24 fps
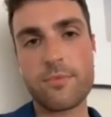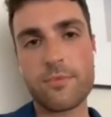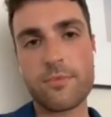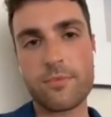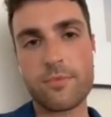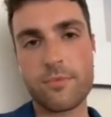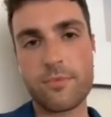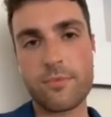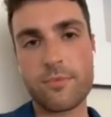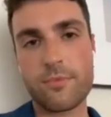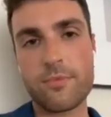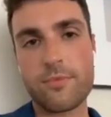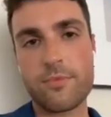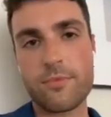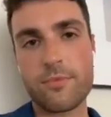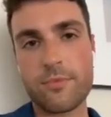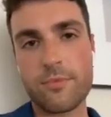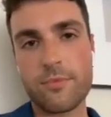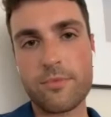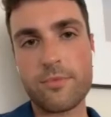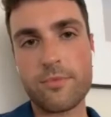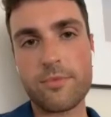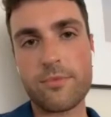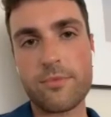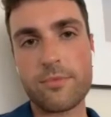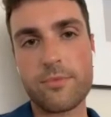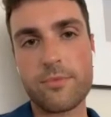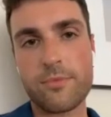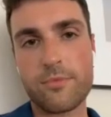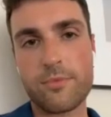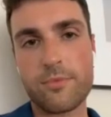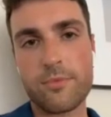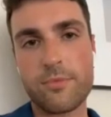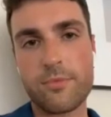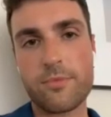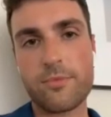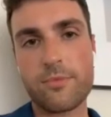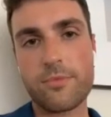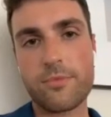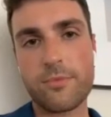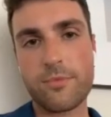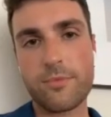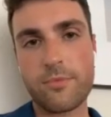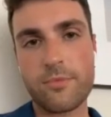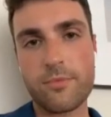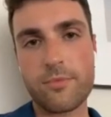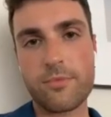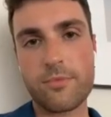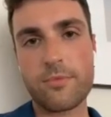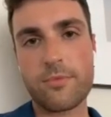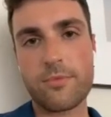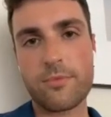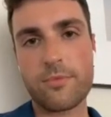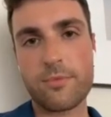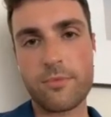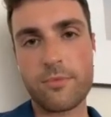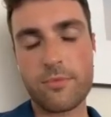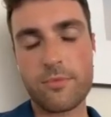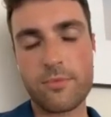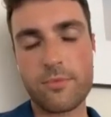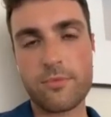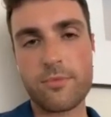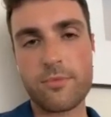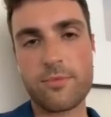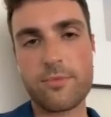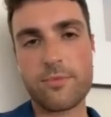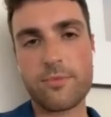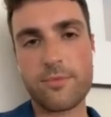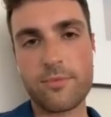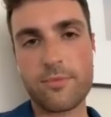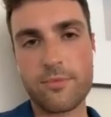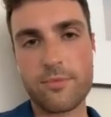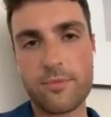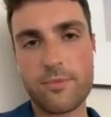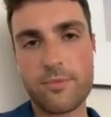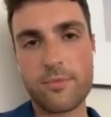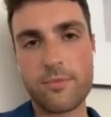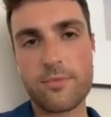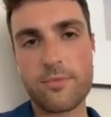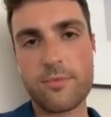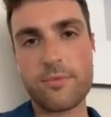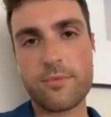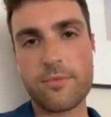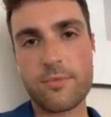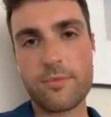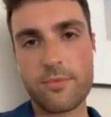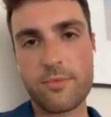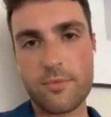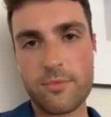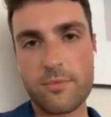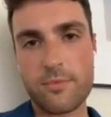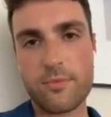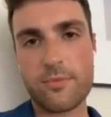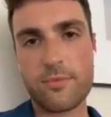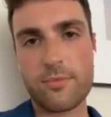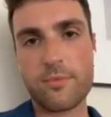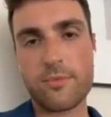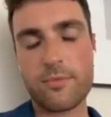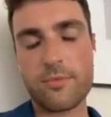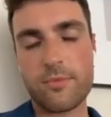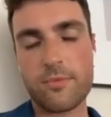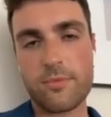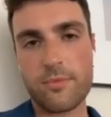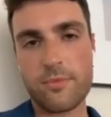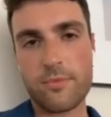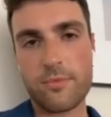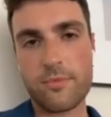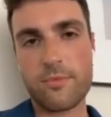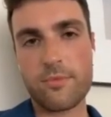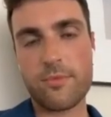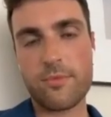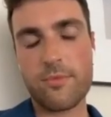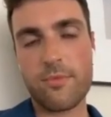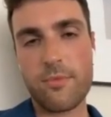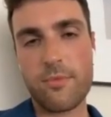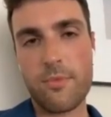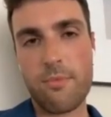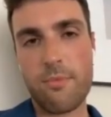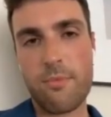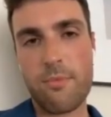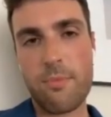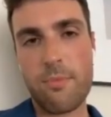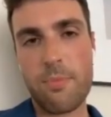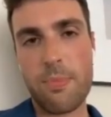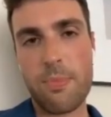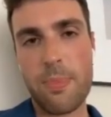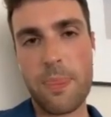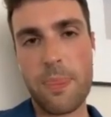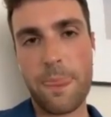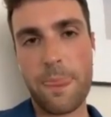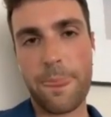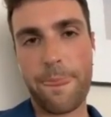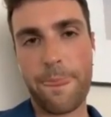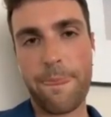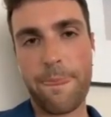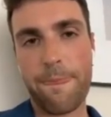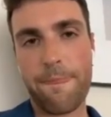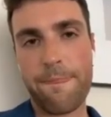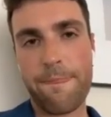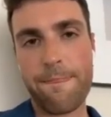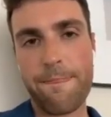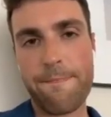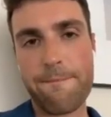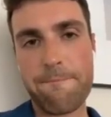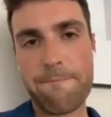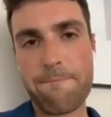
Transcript: [no speech]